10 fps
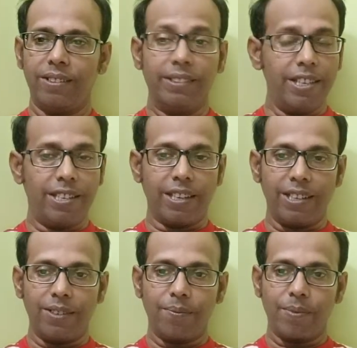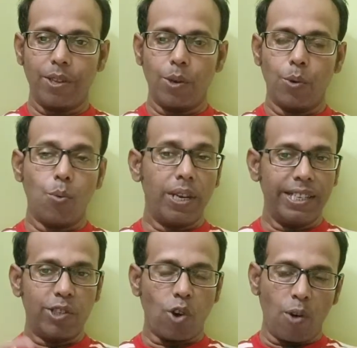These are: one
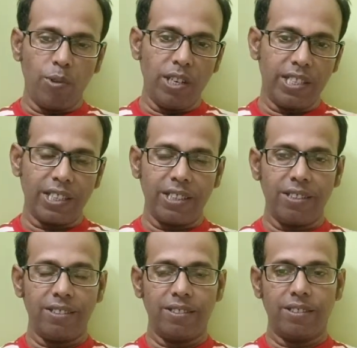is ovulation,